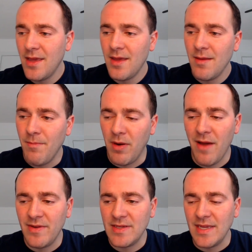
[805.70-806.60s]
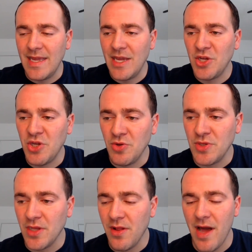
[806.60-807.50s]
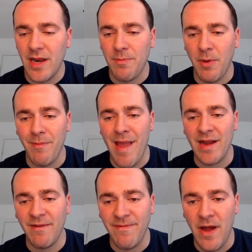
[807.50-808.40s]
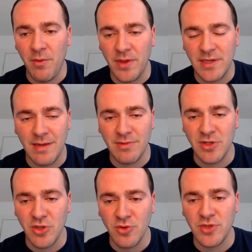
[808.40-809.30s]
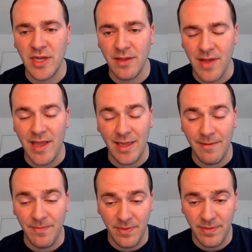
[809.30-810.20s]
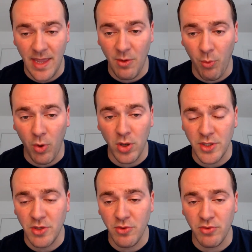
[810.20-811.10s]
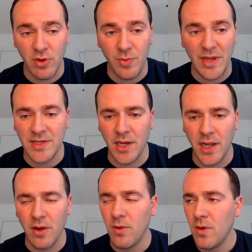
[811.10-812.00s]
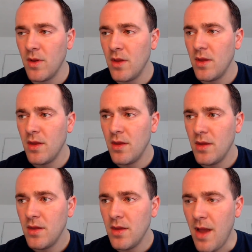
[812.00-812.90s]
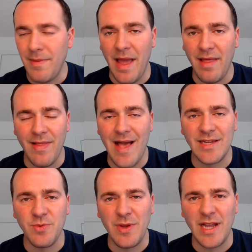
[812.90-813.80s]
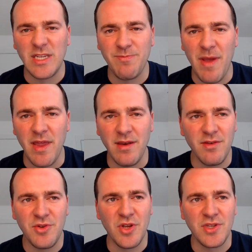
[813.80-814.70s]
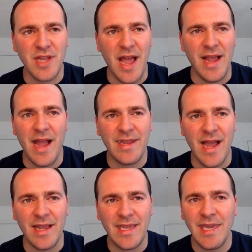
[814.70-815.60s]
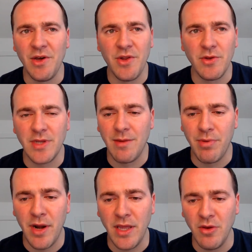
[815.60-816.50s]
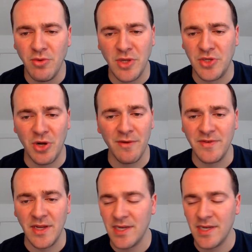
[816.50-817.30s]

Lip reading: But obviously issues in the lineup are magnified when the team's losing like they were 2-3 weeks ago. I mean, I know last week I killed Jose Abreu, who deserves it.